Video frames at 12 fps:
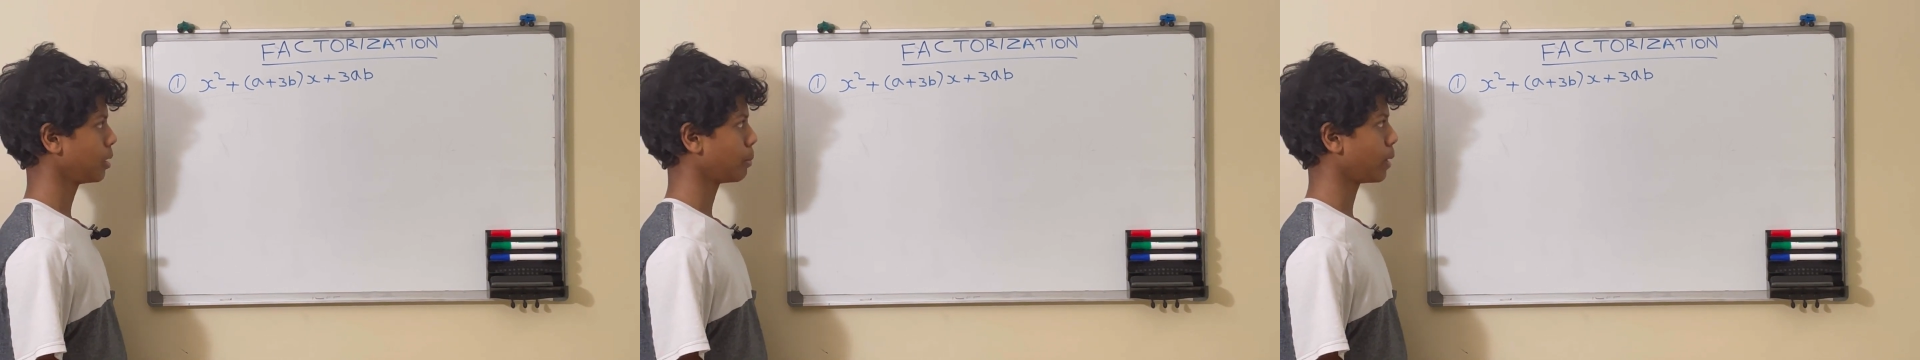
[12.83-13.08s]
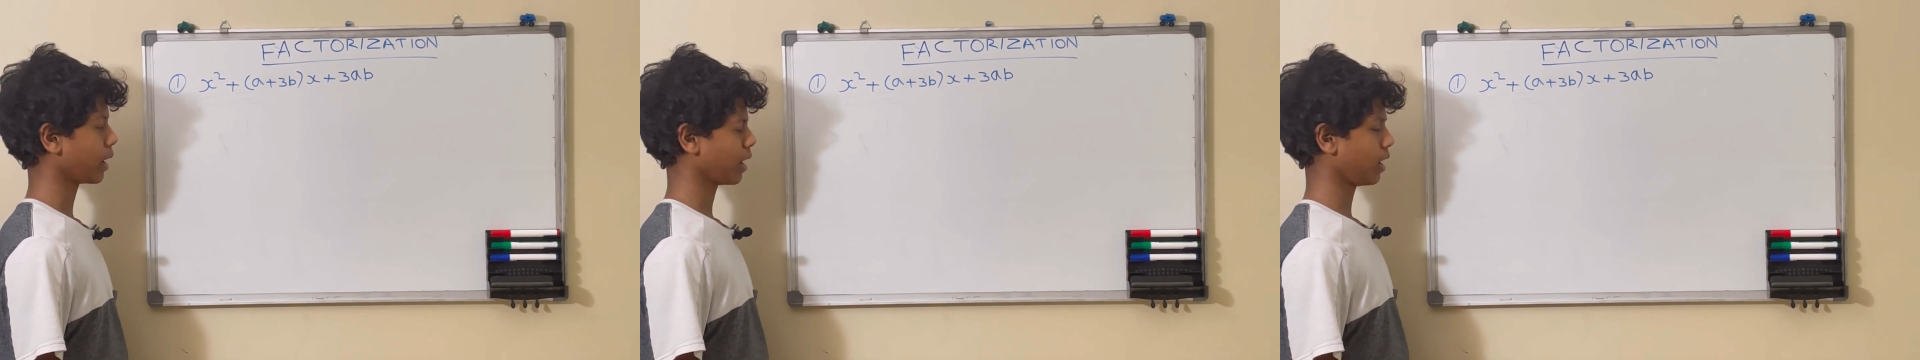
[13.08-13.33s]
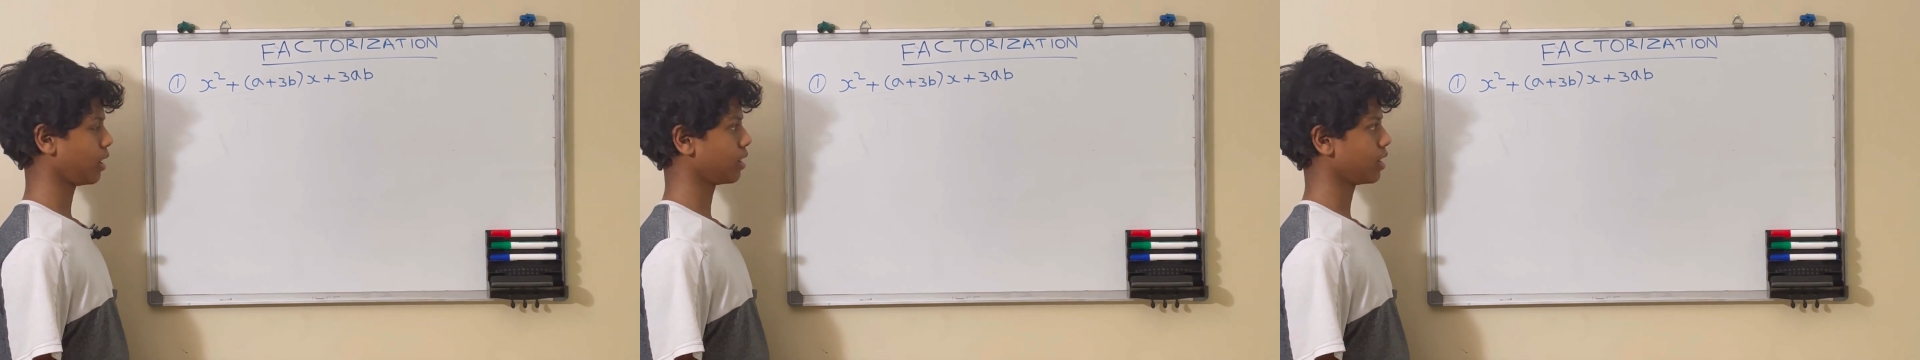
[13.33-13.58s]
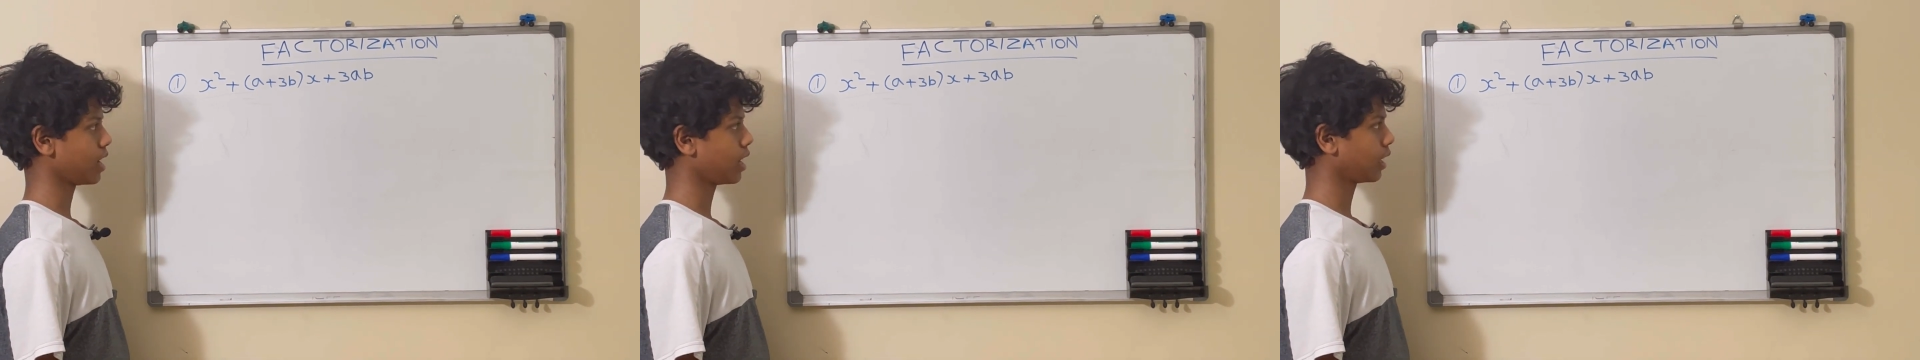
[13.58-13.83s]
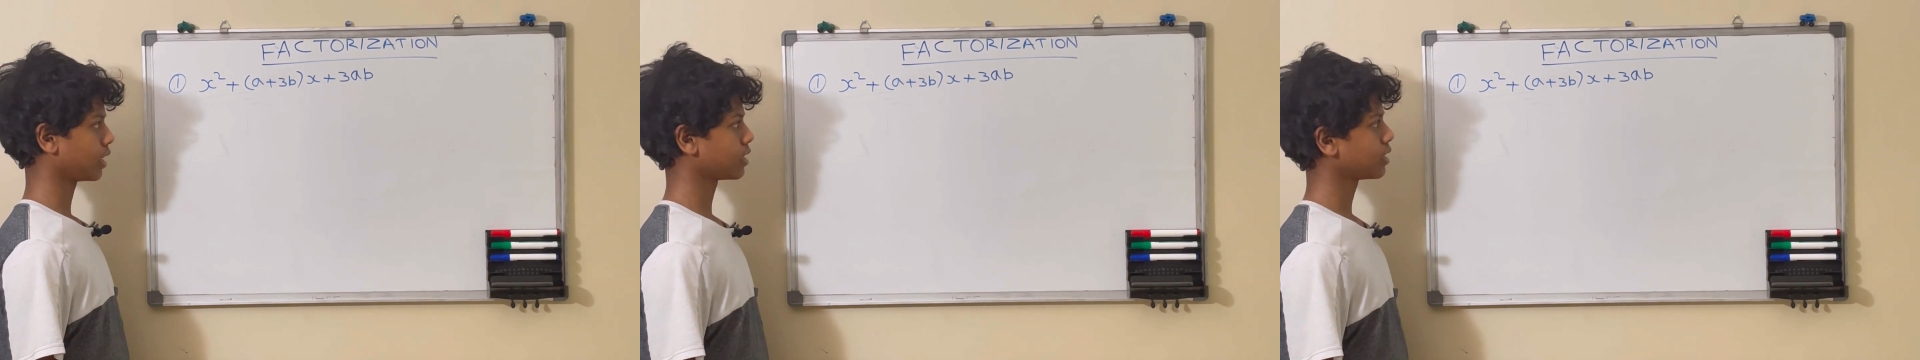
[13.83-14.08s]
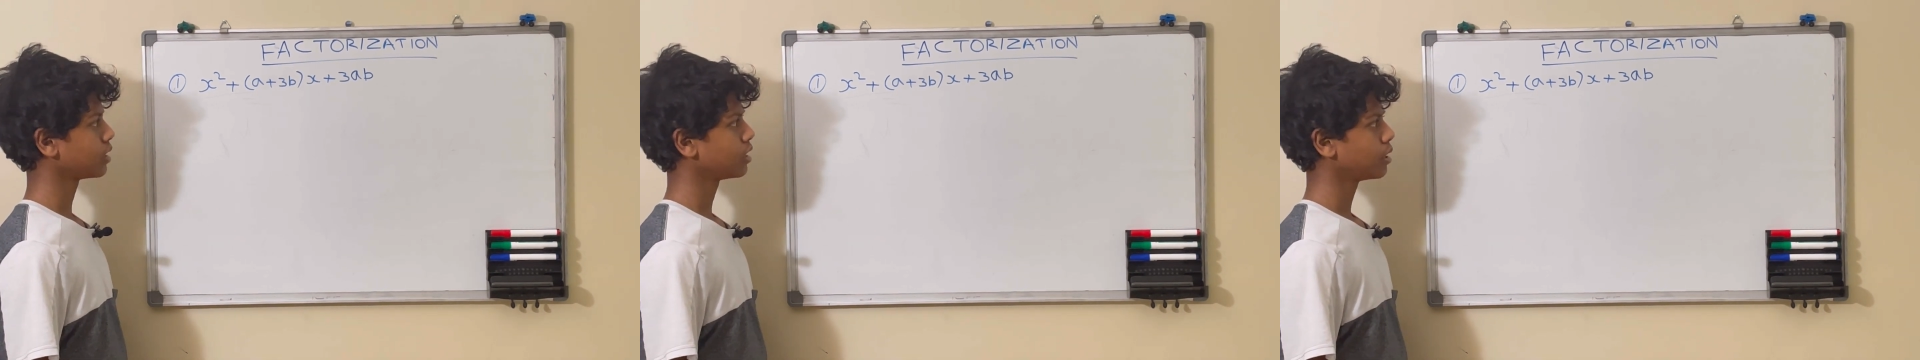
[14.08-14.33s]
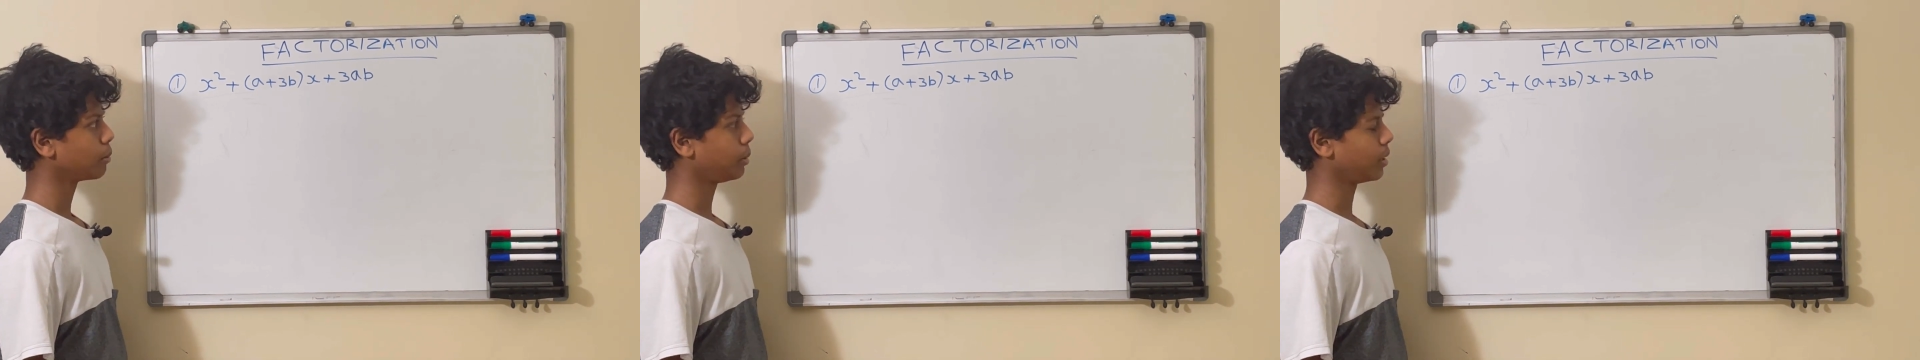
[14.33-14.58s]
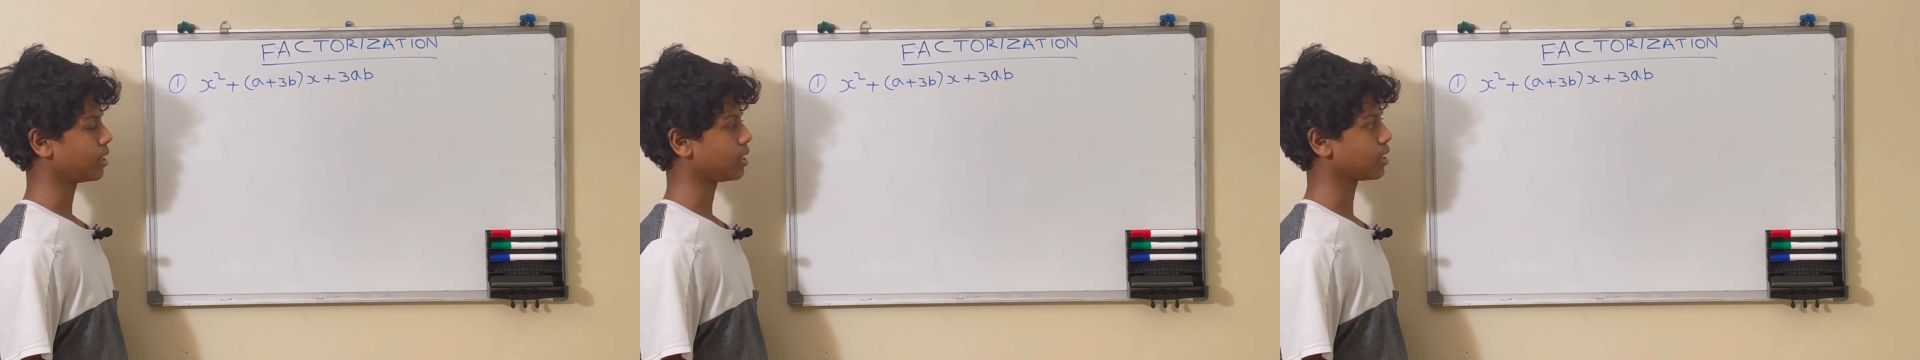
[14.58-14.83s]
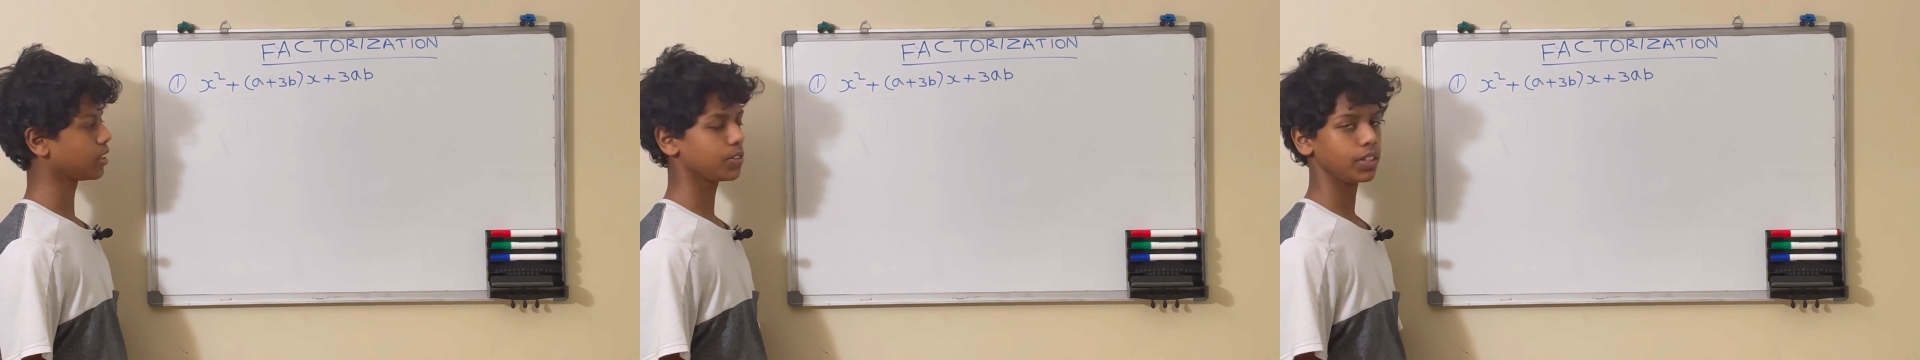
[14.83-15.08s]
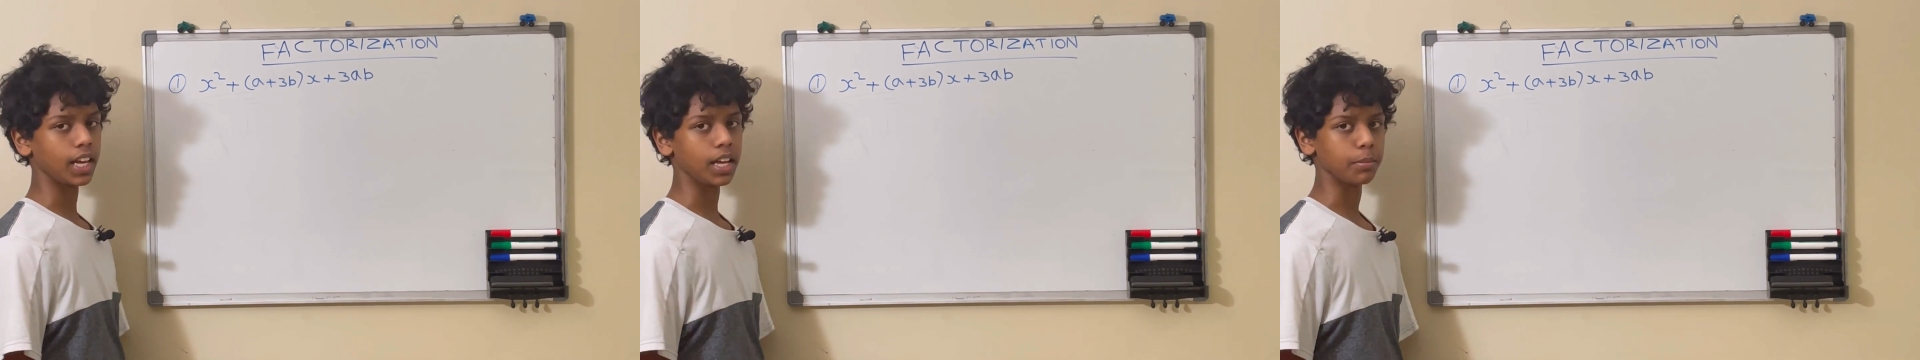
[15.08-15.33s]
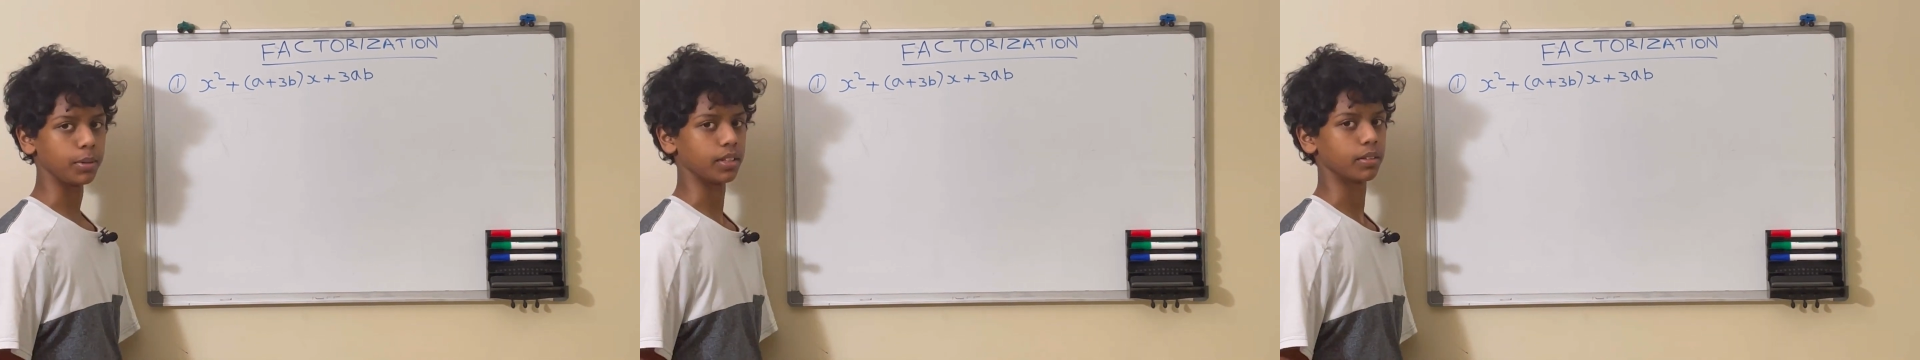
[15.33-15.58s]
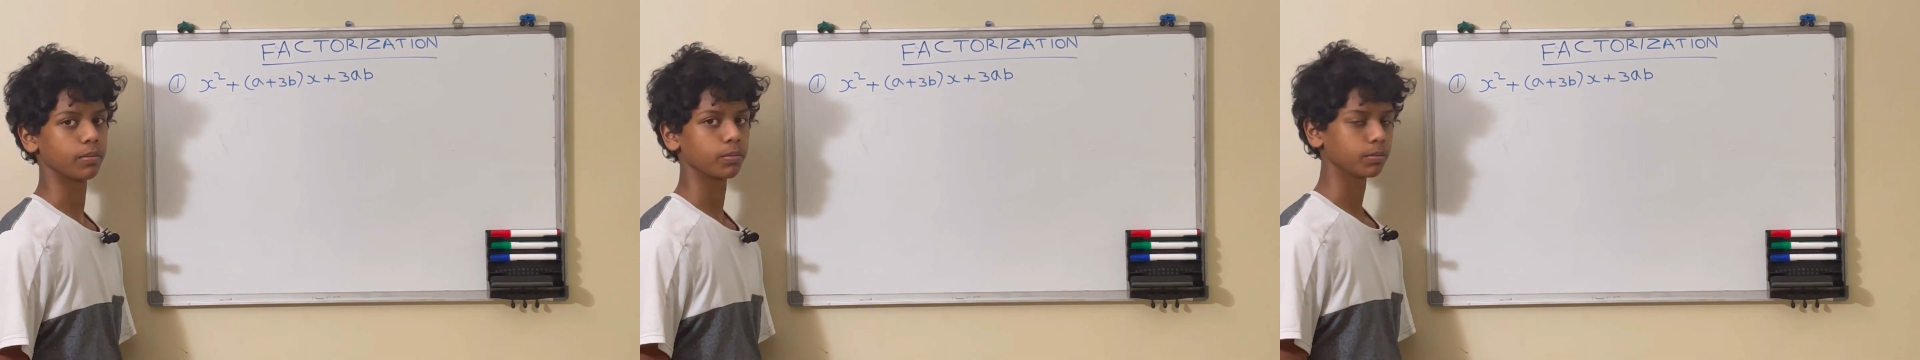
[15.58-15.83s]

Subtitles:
bracket x plus 3ab.